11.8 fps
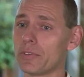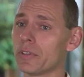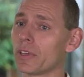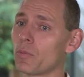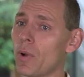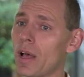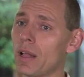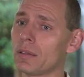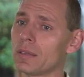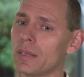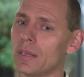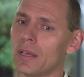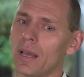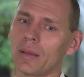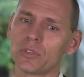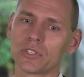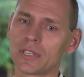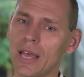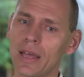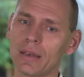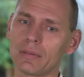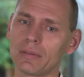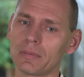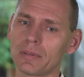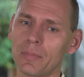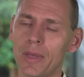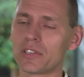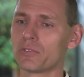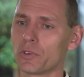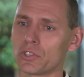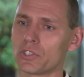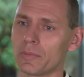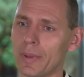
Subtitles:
feeling well, I'm just not the best version of